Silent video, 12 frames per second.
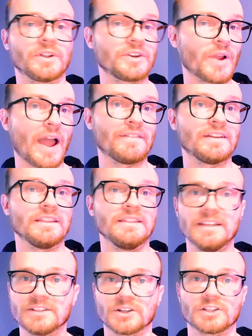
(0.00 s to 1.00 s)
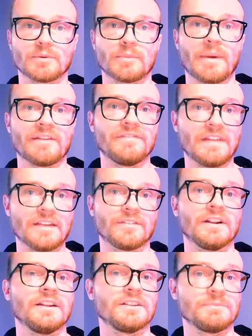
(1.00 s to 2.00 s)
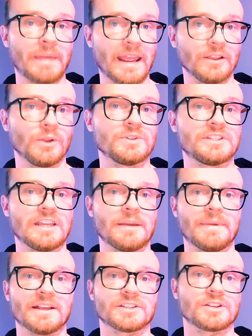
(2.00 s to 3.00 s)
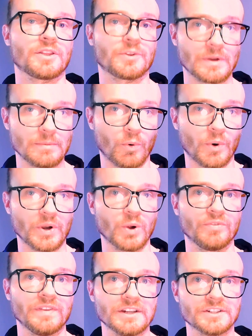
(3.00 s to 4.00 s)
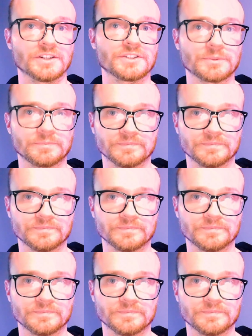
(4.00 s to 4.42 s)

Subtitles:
there you have it. These are some of my favorite Payload CMS 3.0 features.